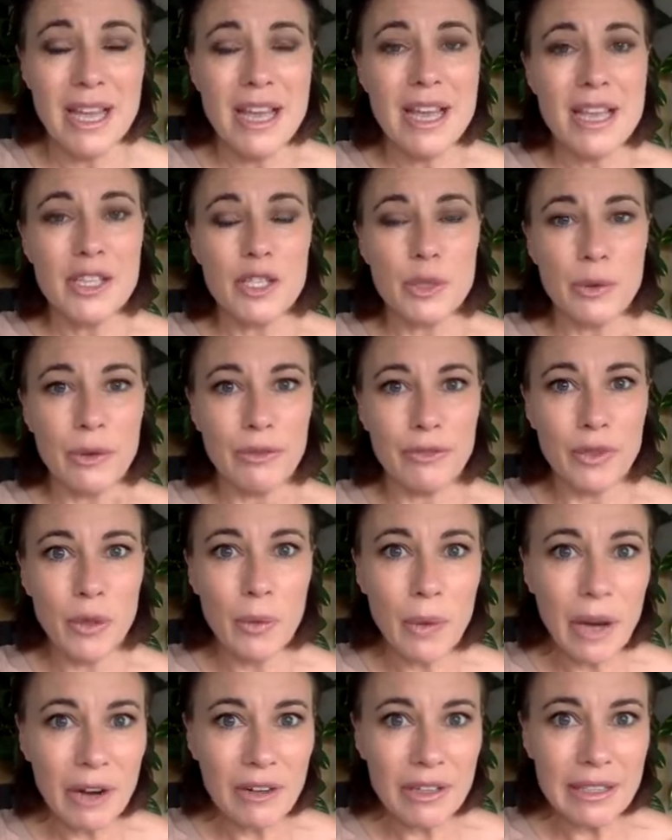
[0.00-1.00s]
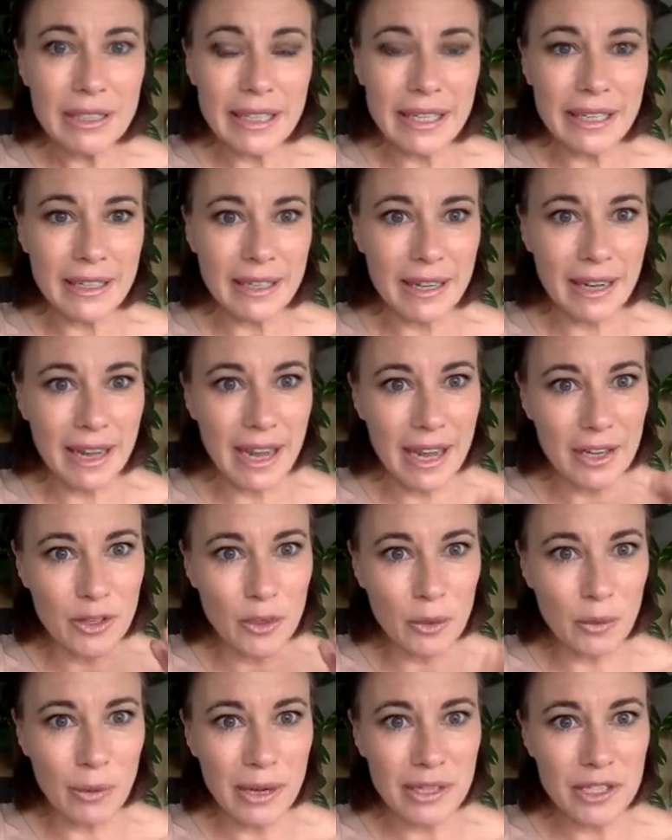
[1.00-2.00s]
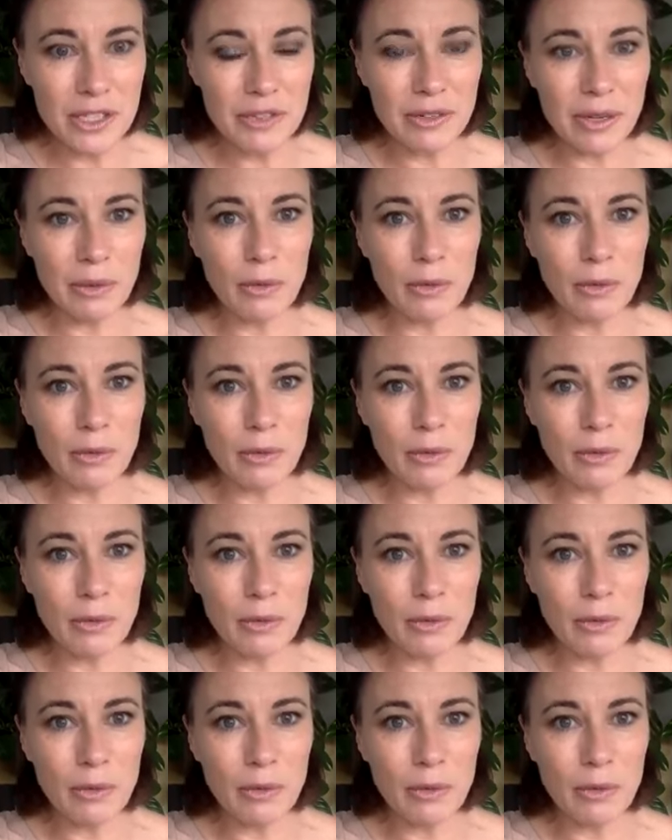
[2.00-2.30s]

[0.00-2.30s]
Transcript: so if you are a leader and you're wondering